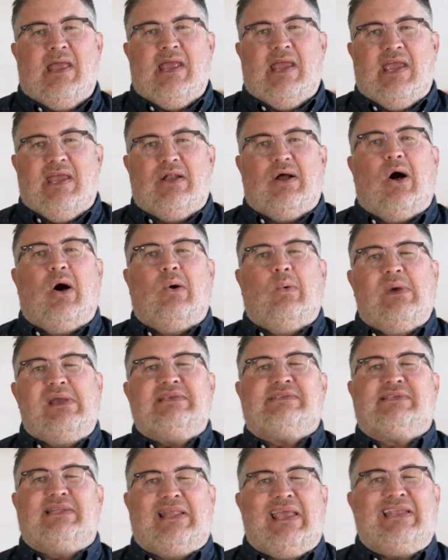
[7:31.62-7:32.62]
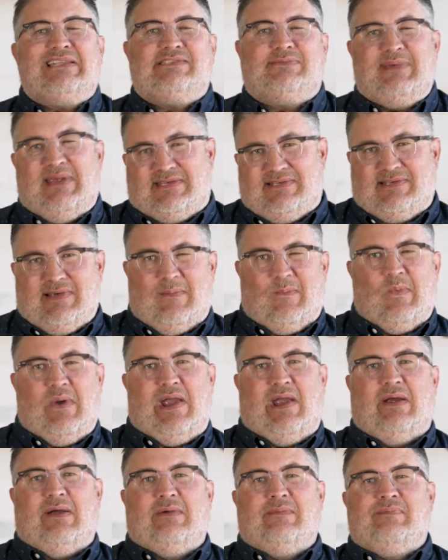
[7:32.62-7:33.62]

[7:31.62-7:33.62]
it always leads me somewhere.